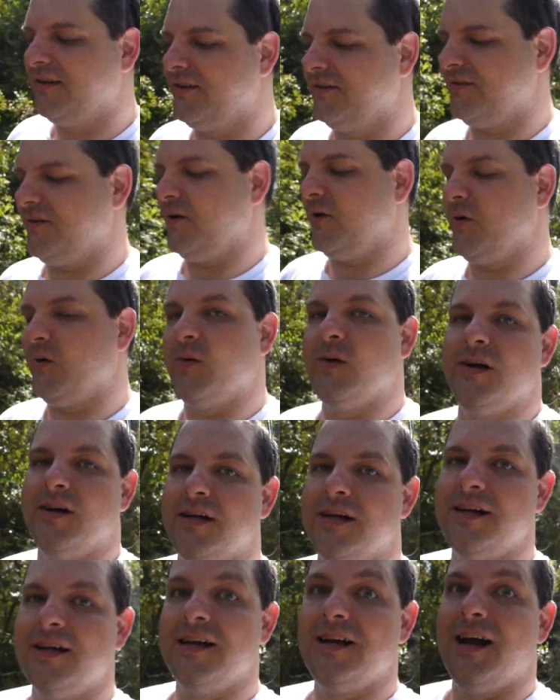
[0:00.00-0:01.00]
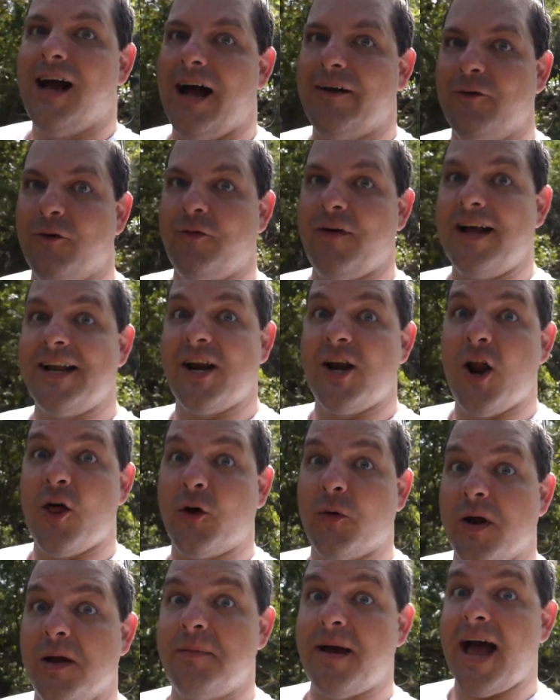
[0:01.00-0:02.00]
So I will find
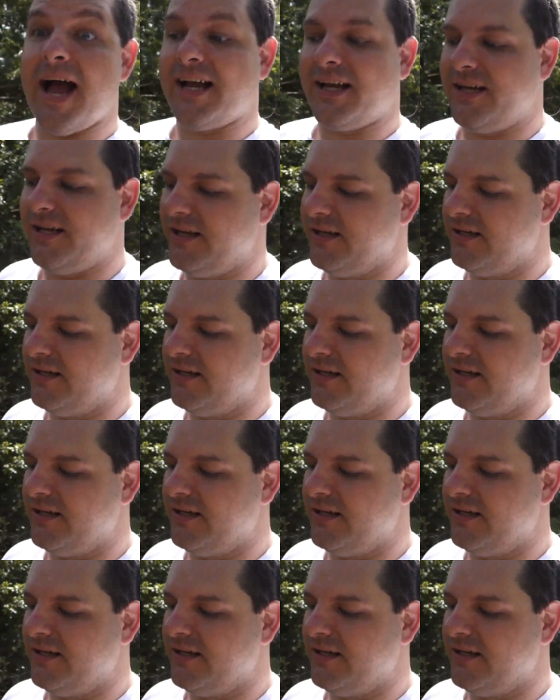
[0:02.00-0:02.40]
another way back.